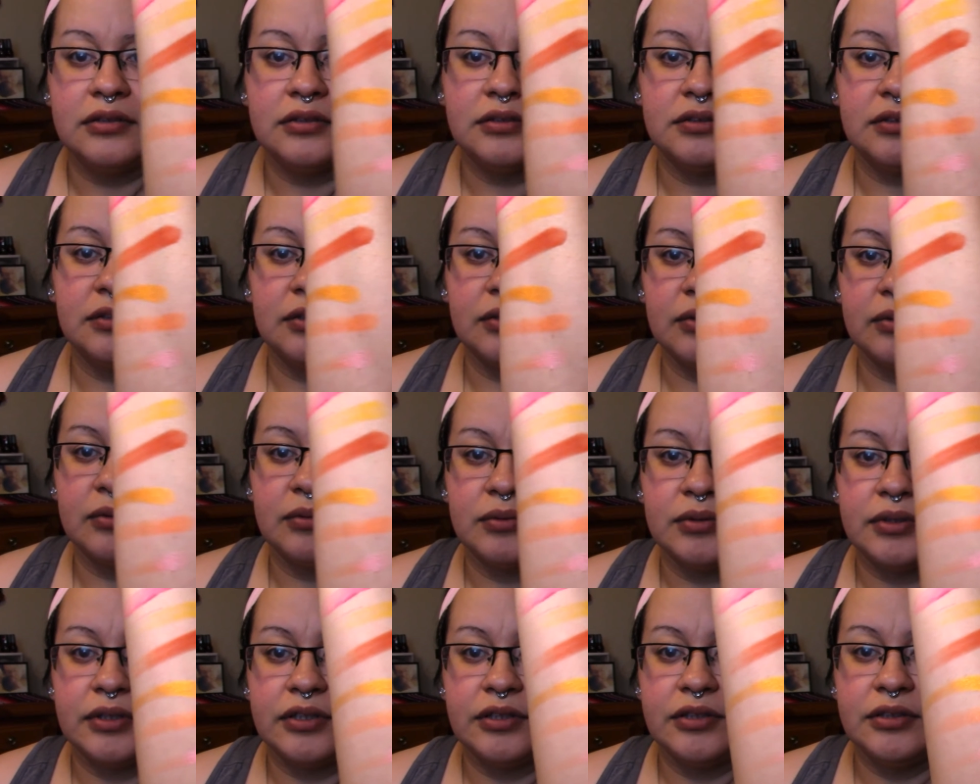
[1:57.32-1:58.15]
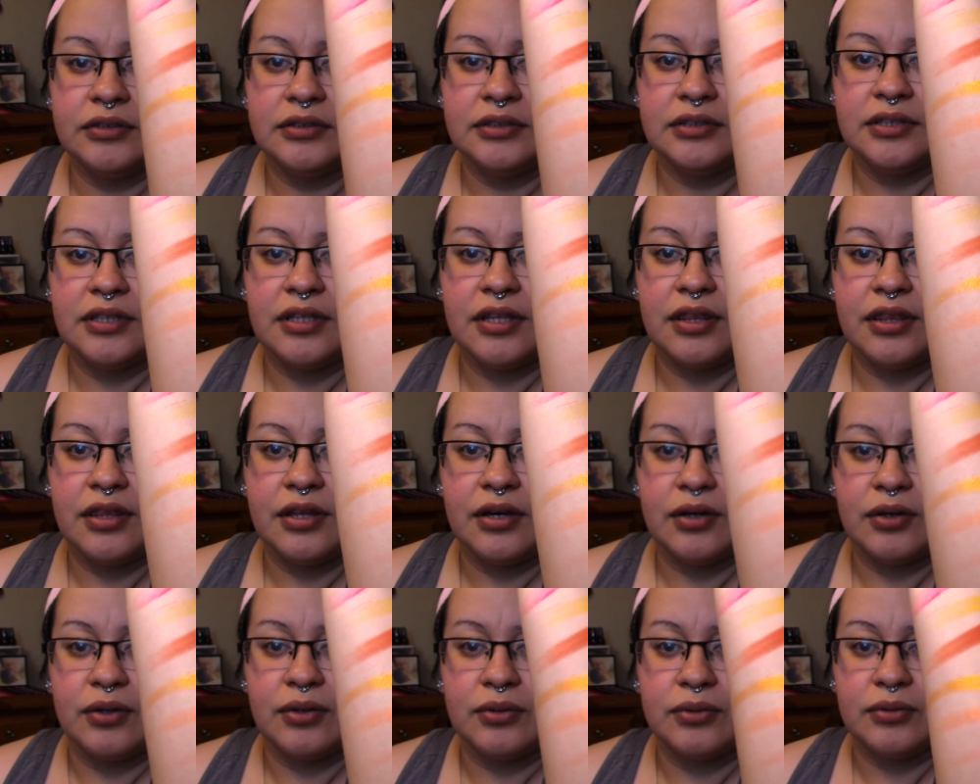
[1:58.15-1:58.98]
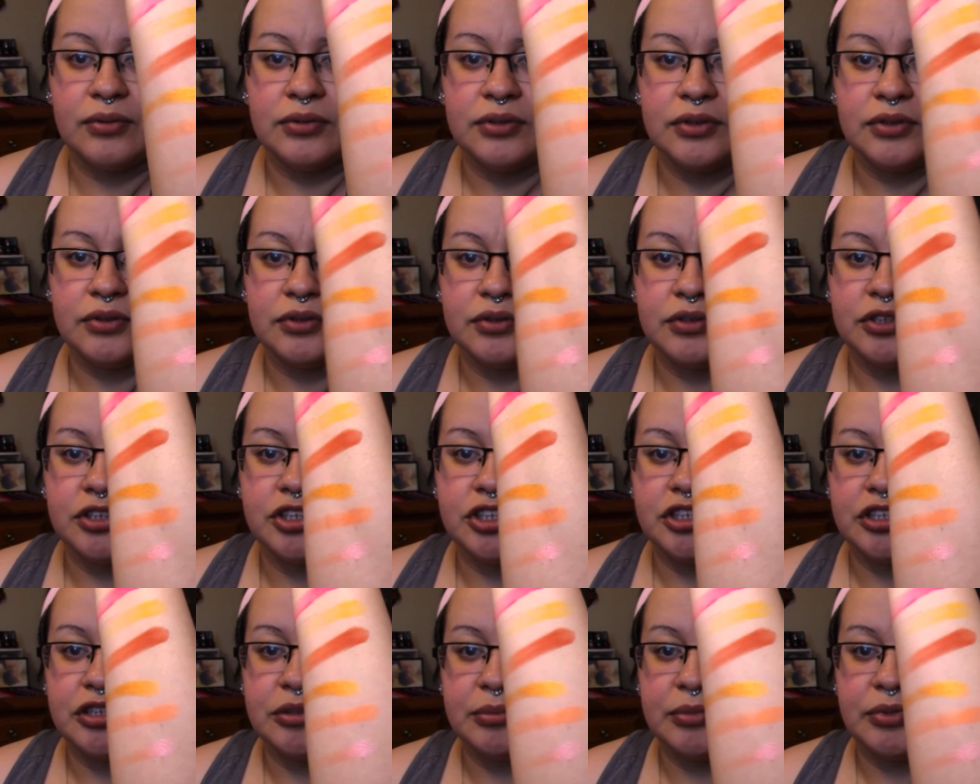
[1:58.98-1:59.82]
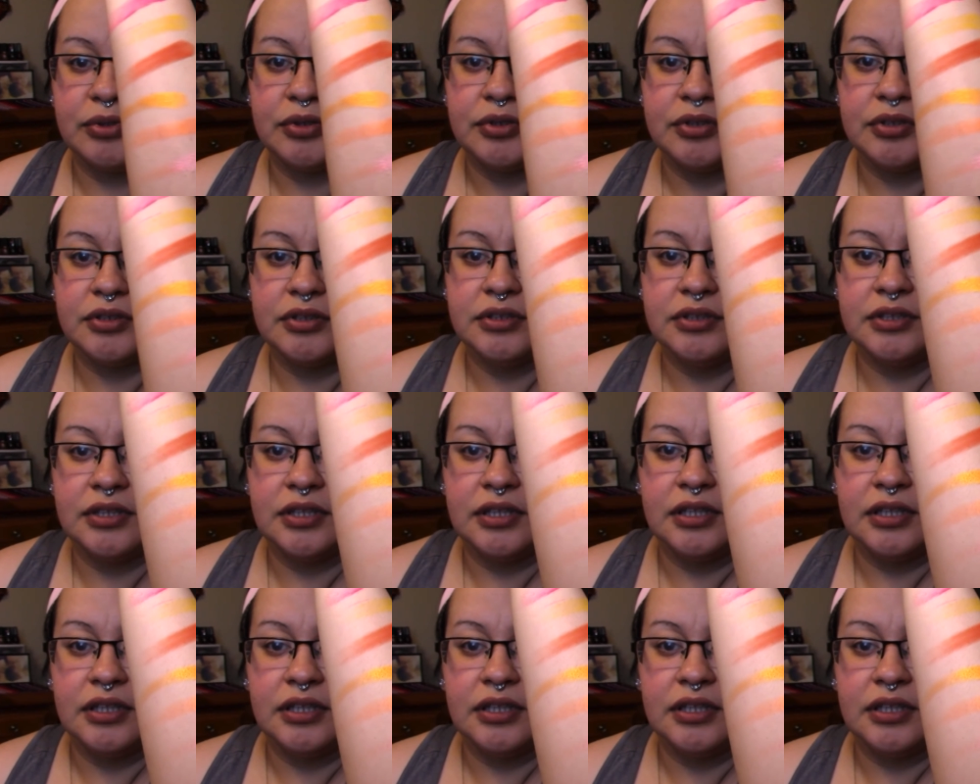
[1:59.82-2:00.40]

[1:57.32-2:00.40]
So there's those. Those are shimmers.